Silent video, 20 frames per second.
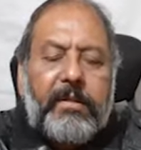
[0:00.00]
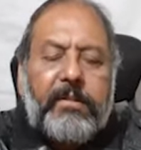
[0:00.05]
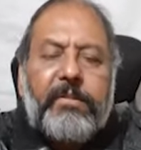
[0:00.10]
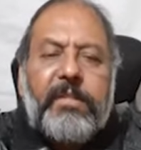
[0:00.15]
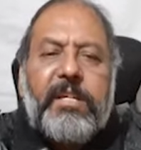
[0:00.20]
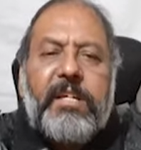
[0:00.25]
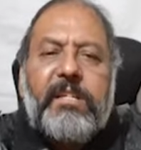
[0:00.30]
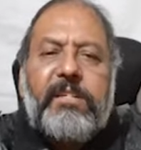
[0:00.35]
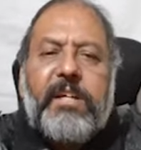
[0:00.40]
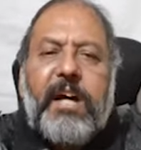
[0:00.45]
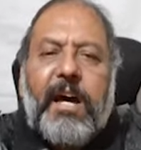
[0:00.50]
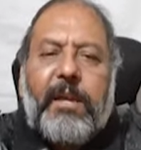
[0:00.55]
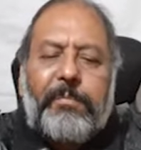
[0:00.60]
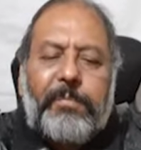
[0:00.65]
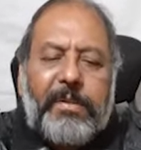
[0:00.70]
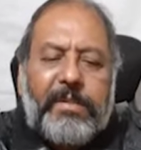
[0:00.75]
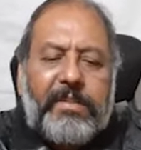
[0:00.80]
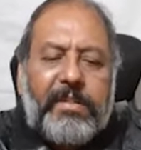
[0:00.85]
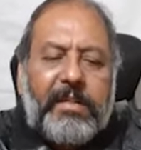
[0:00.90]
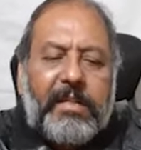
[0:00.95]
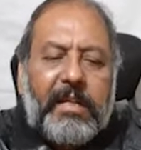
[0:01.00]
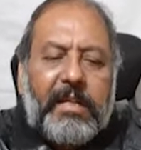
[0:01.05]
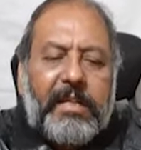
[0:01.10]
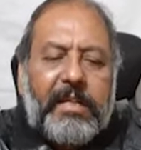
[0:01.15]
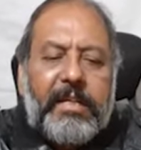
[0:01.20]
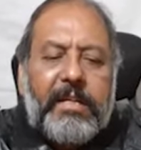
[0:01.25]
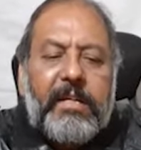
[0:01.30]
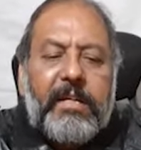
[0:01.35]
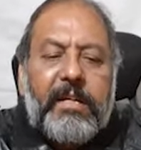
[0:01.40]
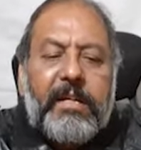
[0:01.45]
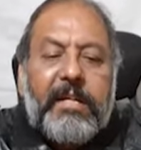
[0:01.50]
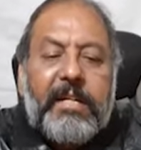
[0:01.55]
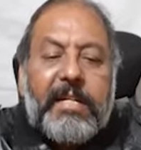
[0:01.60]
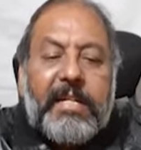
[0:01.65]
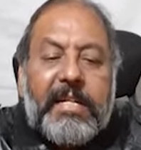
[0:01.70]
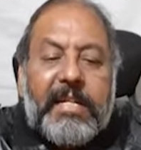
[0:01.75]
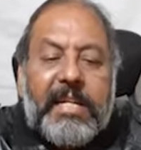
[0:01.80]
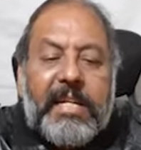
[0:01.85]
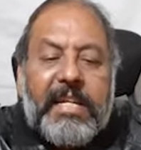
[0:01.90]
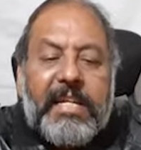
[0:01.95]
These are basically
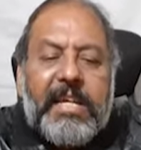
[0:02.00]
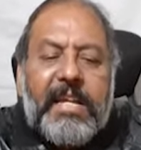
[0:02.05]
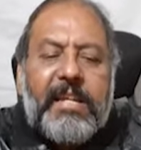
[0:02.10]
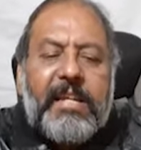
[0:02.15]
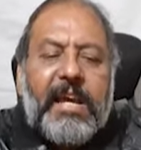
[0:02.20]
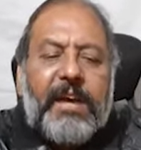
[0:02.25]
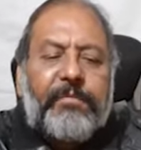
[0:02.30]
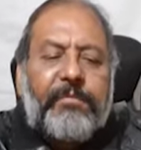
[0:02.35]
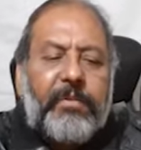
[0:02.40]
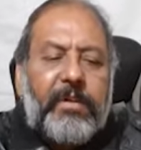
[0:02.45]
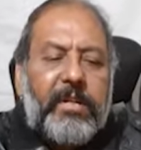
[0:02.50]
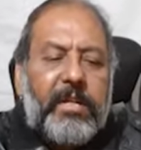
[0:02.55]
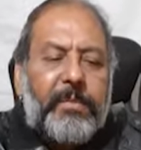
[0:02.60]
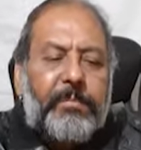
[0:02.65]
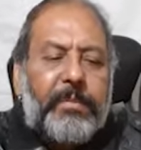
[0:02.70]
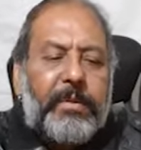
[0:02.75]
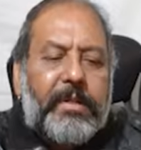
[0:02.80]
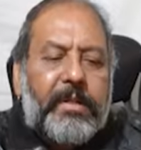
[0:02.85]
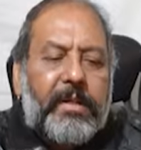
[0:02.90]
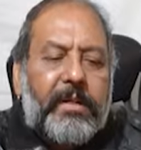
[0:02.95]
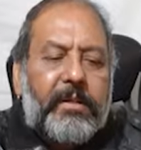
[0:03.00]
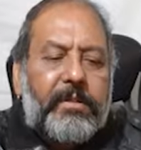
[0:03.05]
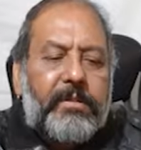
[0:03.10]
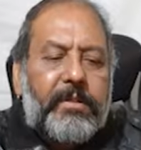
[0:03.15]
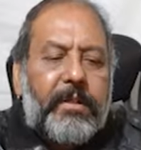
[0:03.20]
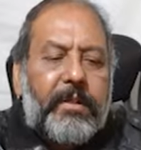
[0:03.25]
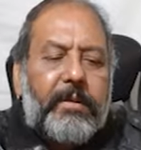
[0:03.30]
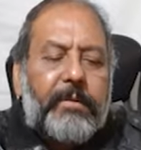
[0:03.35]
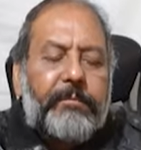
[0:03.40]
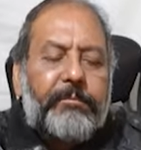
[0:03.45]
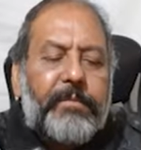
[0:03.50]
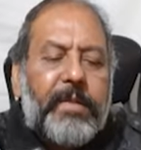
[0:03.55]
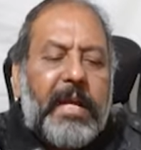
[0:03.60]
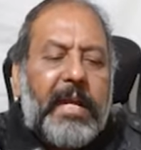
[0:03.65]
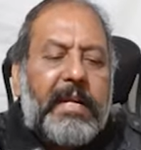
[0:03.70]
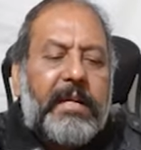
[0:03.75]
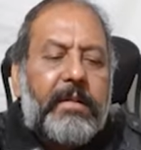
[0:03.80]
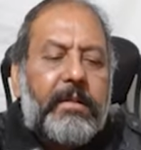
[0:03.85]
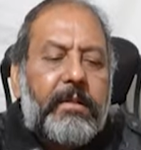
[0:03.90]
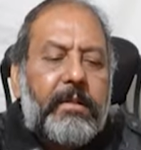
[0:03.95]
TNF inhibitors
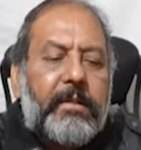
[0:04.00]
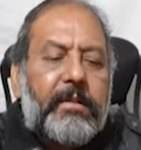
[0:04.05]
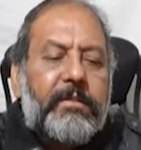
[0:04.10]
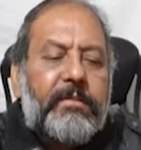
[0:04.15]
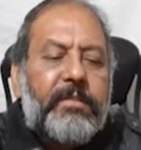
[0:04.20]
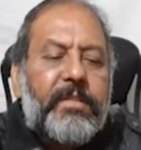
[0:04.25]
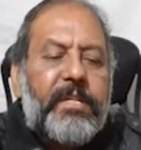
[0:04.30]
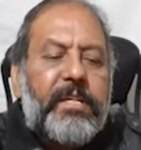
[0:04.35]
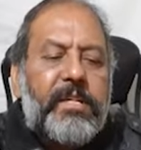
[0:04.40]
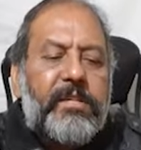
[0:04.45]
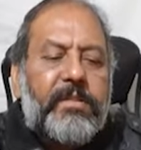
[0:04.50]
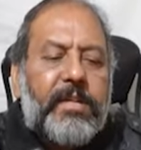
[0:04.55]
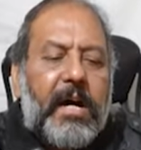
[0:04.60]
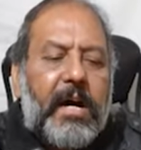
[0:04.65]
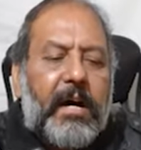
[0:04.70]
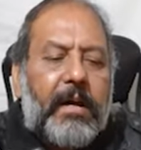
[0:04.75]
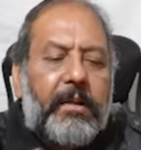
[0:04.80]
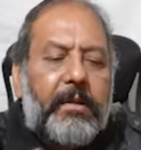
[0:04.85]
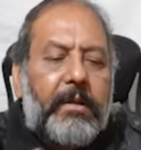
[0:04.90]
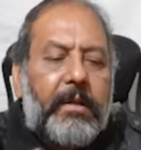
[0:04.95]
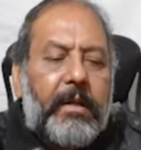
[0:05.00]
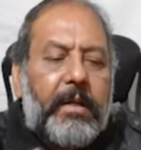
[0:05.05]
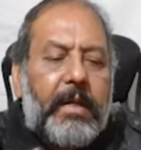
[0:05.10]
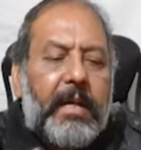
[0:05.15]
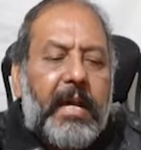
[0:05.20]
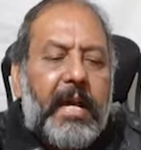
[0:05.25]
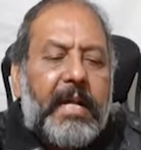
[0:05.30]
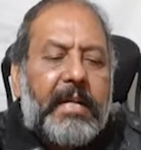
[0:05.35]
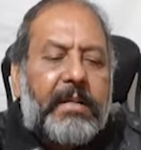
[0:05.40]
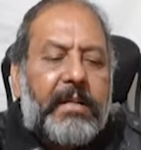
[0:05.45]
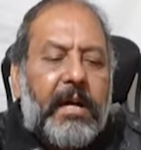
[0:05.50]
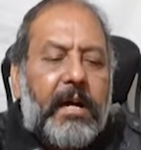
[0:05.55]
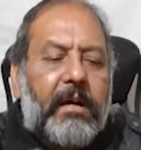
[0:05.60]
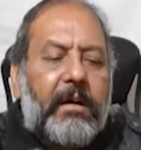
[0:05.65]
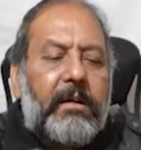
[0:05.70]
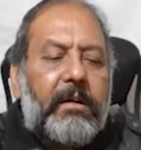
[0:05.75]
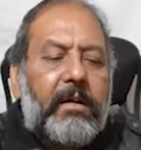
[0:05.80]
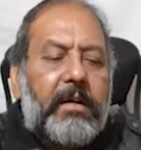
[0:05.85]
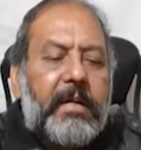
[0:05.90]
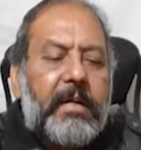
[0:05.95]
and these are
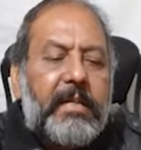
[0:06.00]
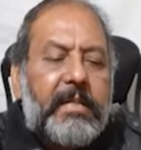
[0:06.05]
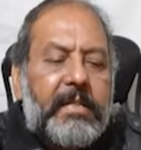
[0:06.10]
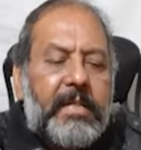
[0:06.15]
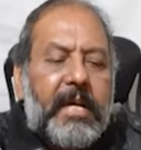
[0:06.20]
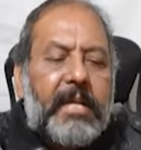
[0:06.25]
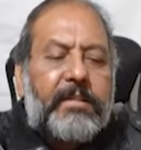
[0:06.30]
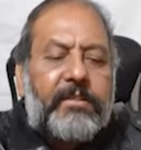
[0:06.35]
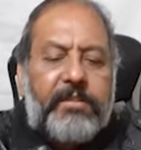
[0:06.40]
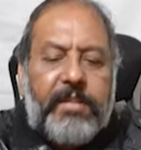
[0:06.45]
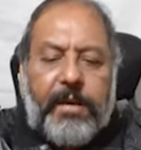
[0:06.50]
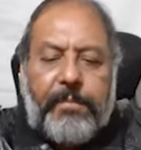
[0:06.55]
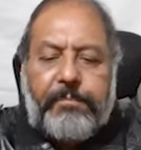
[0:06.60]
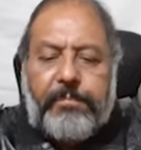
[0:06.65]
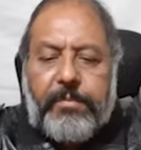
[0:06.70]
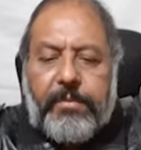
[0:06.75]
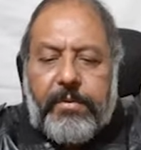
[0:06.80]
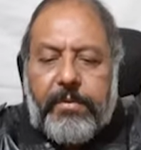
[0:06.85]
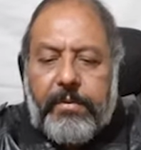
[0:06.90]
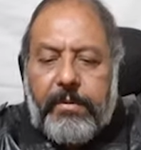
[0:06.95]
etanercept,